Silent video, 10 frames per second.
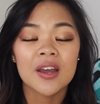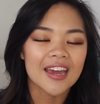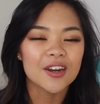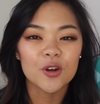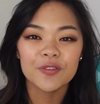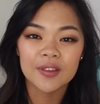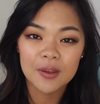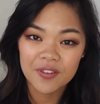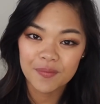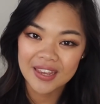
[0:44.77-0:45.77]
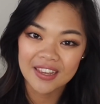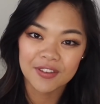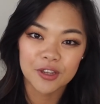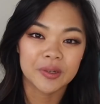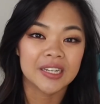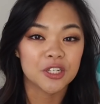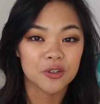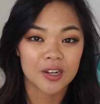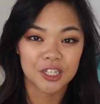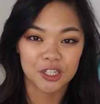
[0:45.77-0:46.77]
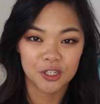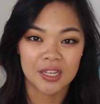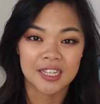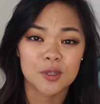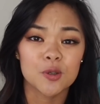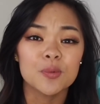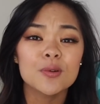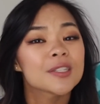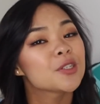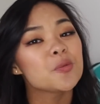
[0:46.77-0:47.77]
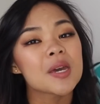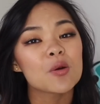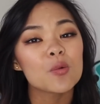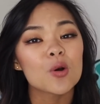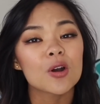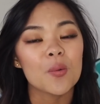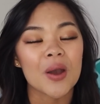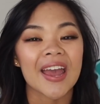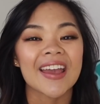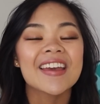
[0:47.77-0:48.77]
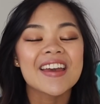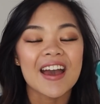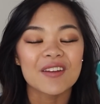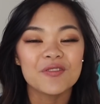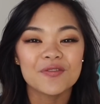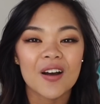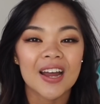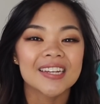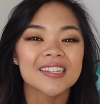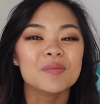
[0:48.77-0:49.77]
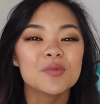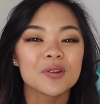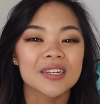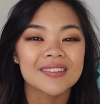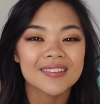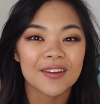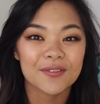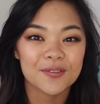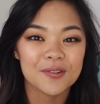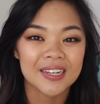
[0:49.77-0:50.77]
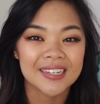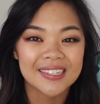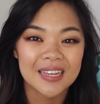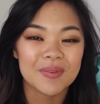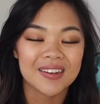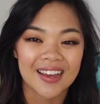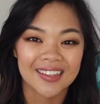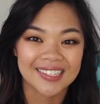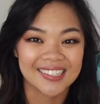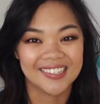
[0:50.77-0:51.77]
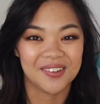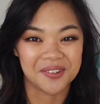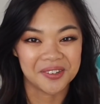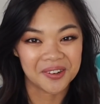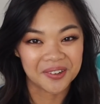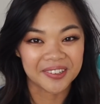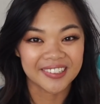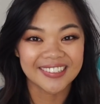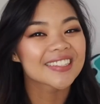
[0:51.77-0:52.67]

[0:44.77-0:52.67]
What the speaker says: and hopefully with me giving you an introduction to these two books, you'll be able to walk away and find a more insightful and deep analysis on your own.